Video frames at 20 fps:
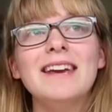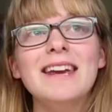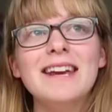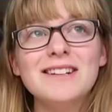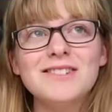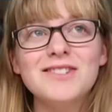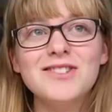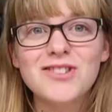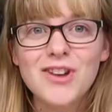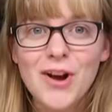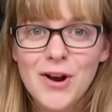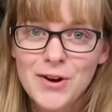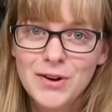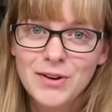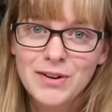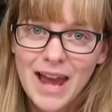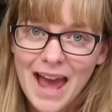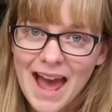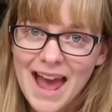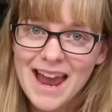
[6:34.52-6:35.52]
it's
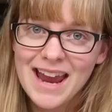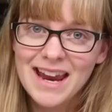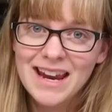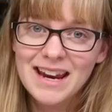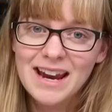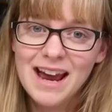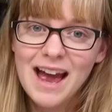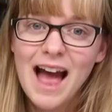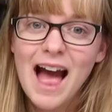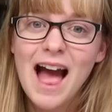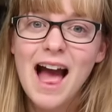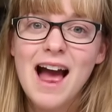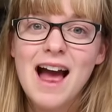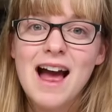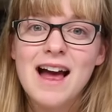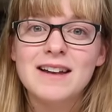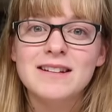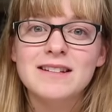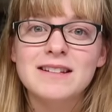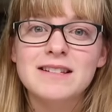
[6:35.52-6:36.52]
okay
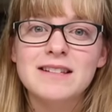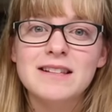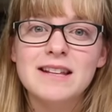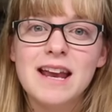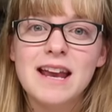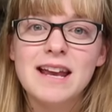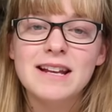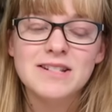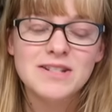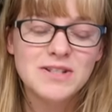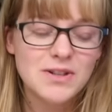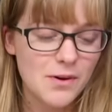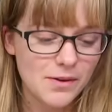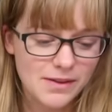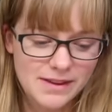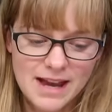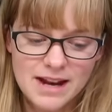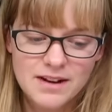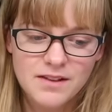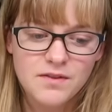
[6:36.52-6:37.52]
and it's
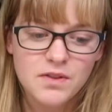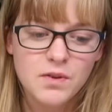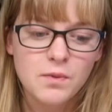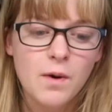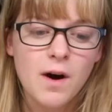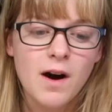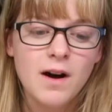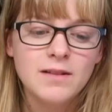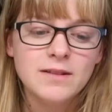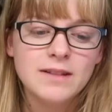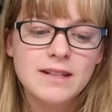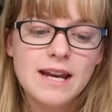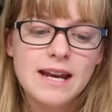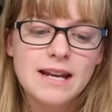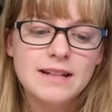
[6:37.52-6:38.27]
not the end of the world.